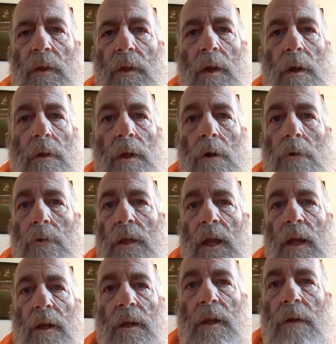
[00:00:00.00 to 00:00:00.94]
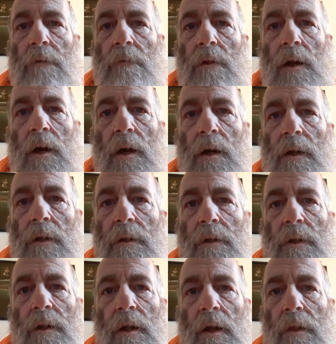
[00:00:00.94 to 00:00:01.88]
y'all can't give God
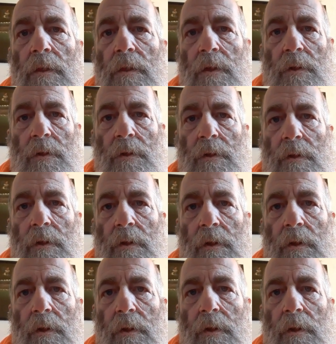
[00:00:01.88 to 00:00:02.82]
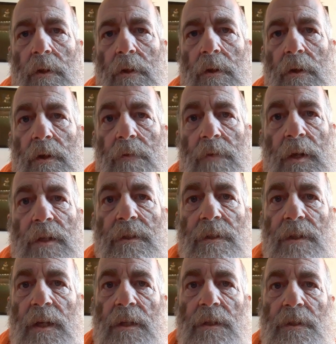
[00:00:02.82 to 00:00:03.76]
nothing. If he
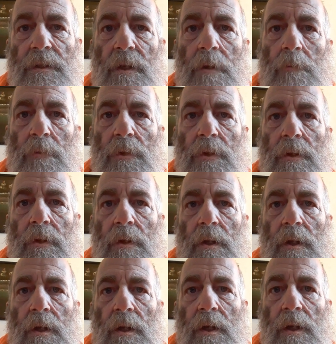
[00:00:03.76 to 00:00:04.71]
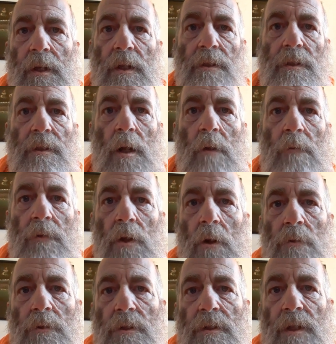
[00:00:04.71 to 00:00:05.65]
says something, and Saul of
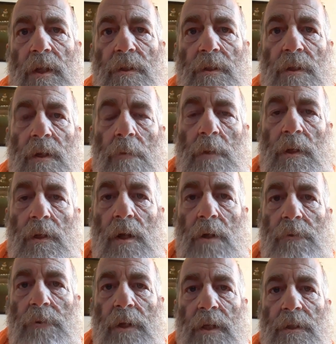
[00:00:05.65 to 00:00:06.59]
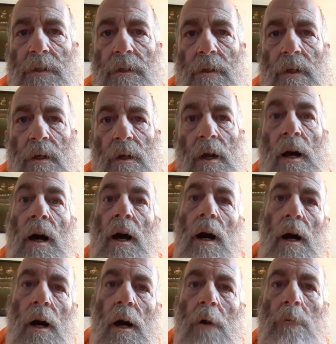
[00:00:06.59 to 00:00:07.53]
Tarsus says something that contradicts it,
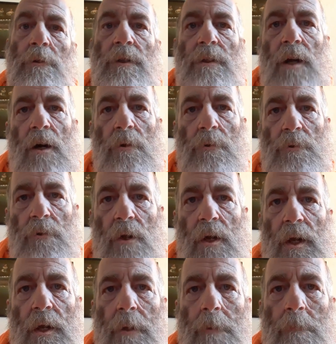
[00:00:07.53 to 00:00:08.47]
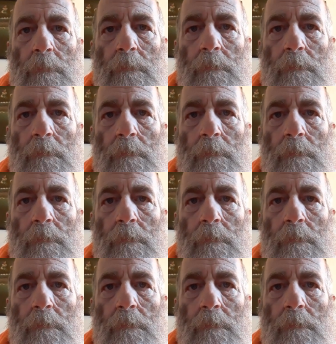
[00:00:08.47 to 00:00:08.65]
oh, well, Saul's right